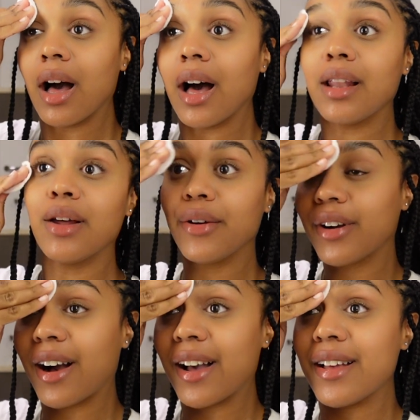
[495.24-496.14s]
Hello
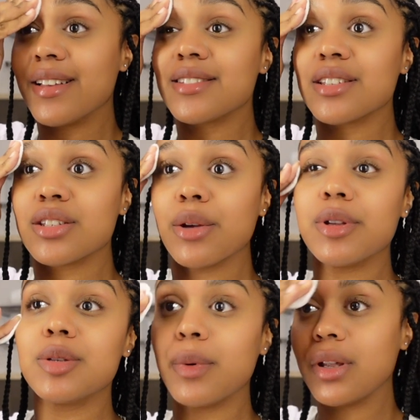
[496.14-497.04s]
guys, so
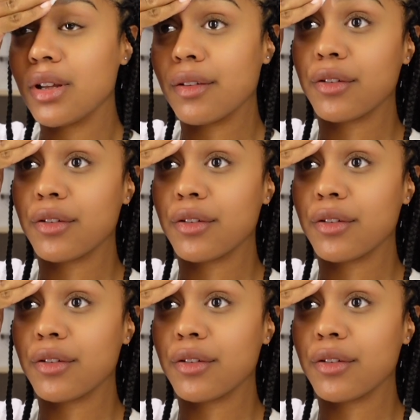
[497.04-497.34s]
it's been a